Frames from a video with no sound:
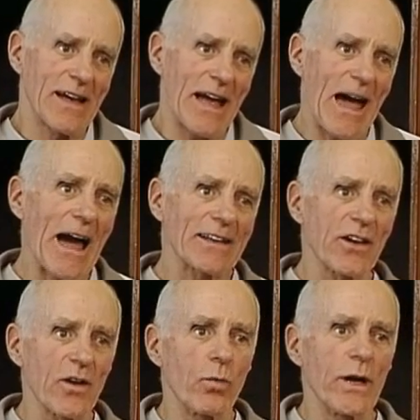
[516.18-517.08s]
act
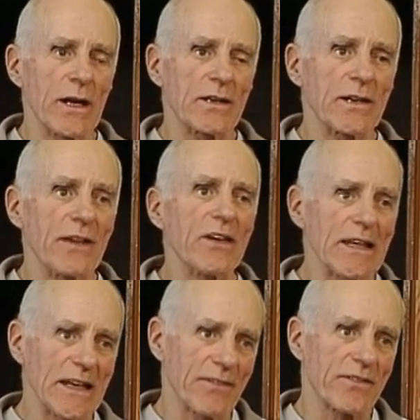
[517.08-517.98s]
on a wing to give it
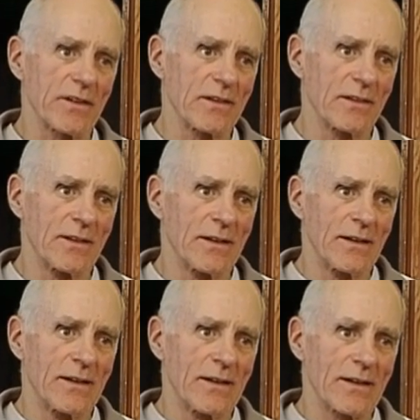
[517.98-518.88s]
lift.
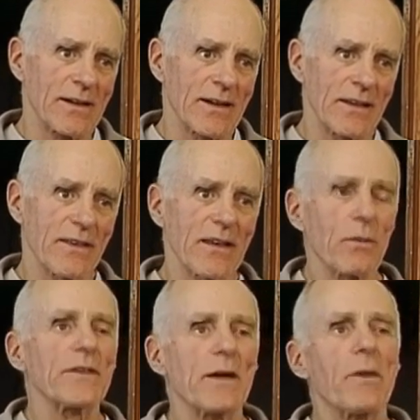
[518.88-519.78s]
Can you think
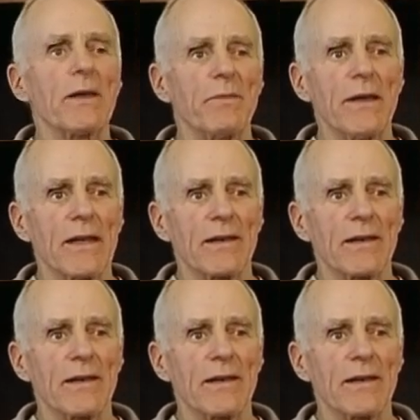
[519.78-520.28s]
what they might be?